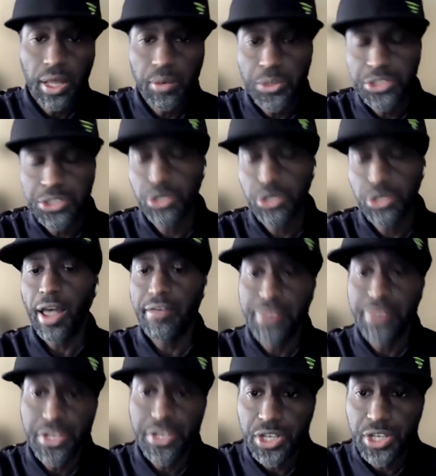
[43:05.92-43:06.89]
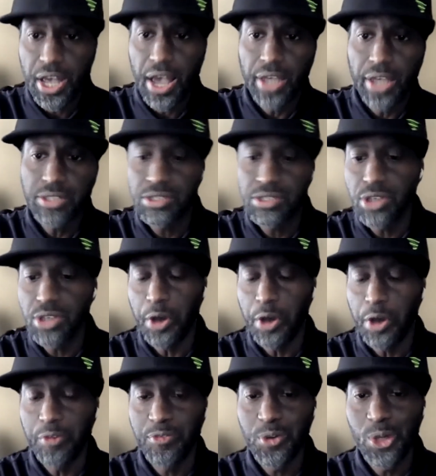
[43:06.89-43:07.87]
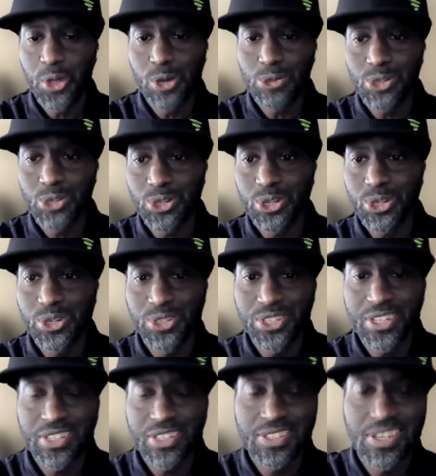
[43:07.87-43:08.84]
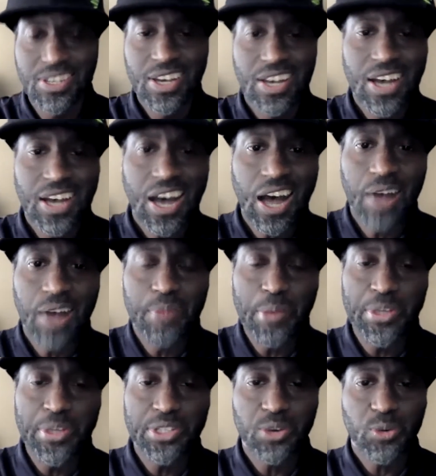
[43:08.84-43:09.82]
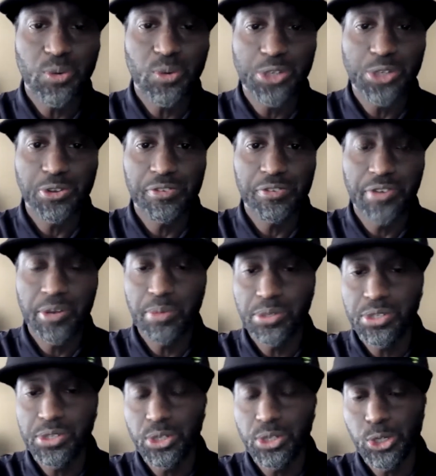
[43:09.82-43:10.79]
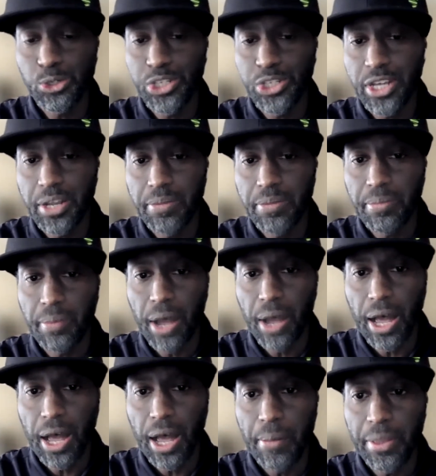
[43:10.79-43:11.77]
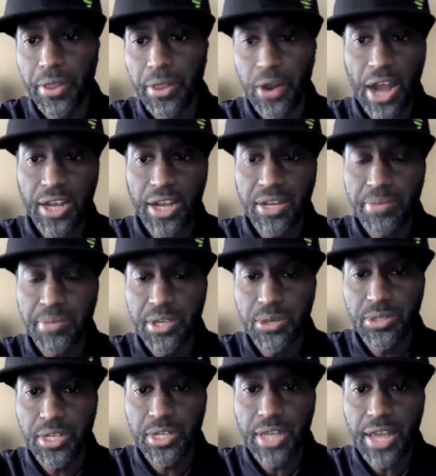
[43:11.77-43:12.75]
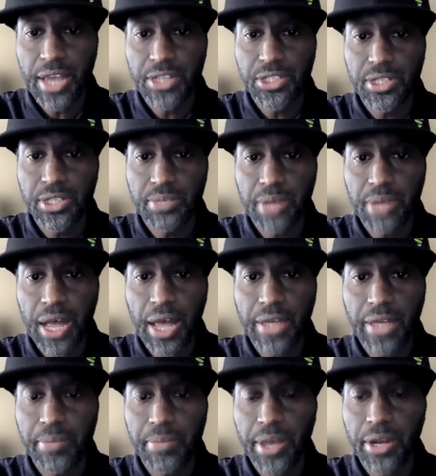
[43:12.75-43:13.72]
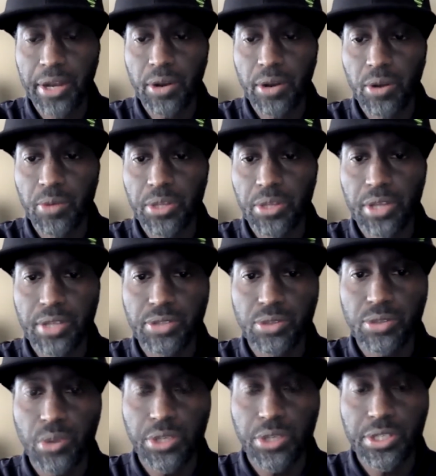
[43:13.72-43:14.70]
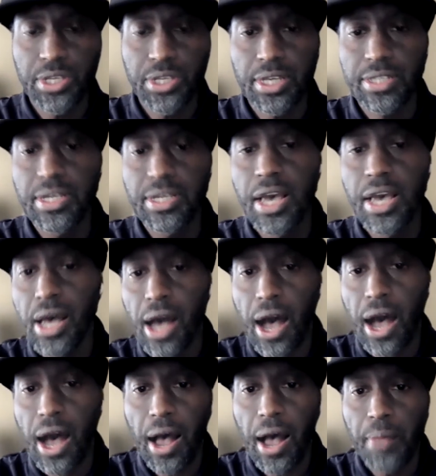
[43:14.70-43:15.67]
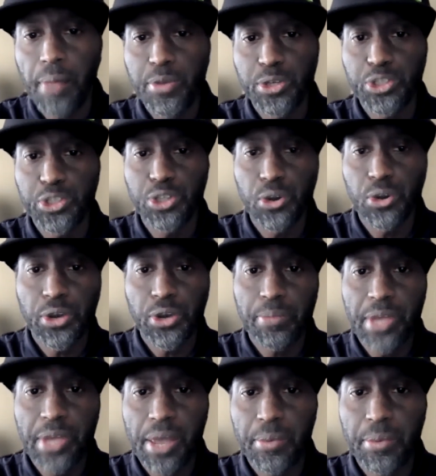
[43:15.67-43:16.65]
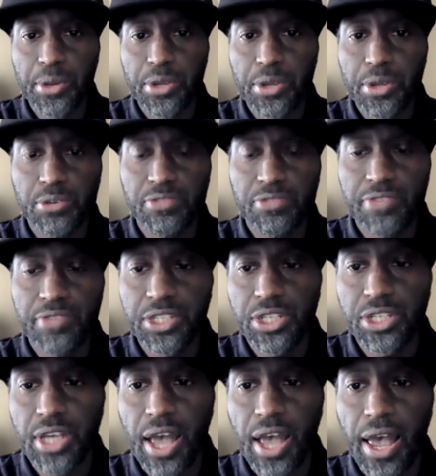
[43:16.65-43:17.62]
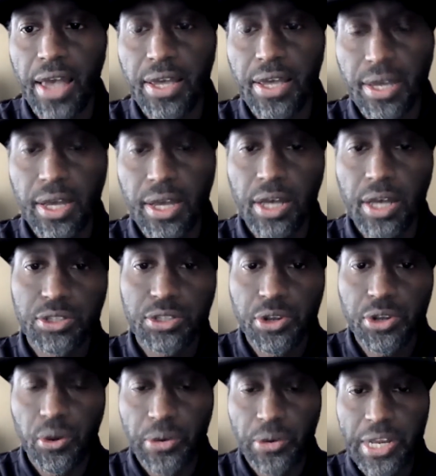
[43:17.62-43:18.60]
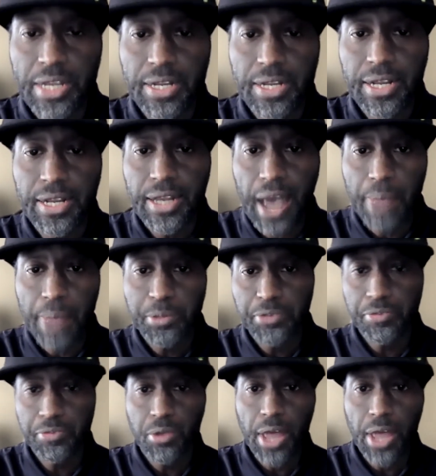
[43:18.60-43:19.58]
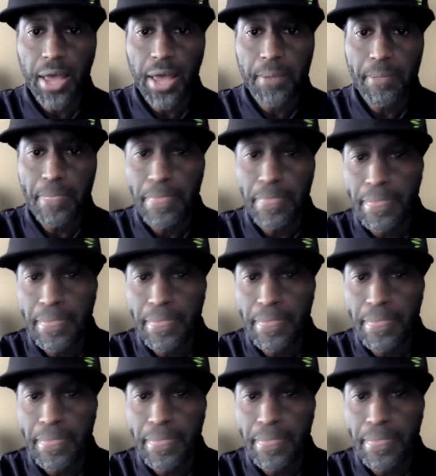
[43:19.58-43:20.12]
And then we still have VGA. So for those solutions, maybe it's a retrofittable solution, and they're not going to be using HDMI, depending on what that source is. You're still going to be able to use VGA, so you don't need an adapter for that,